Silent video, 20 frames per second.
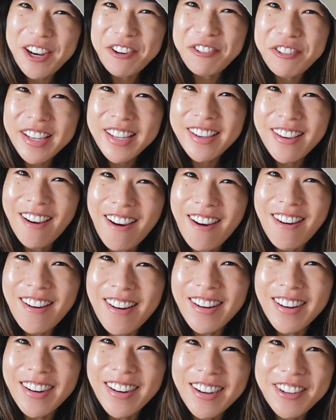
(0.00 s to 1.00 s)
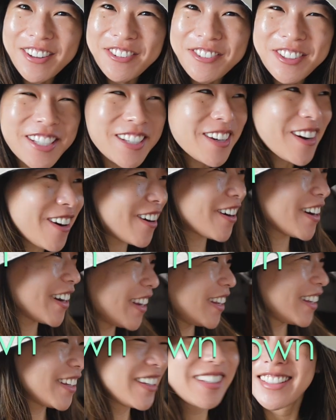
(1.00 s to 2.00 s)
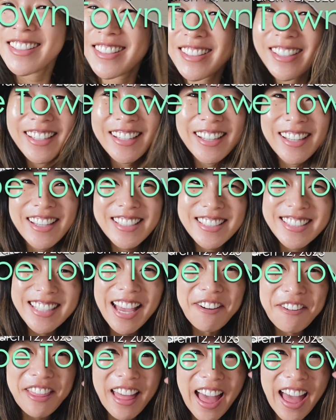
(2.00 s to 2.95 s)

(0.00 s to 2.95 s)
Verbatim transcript: we are. We are in South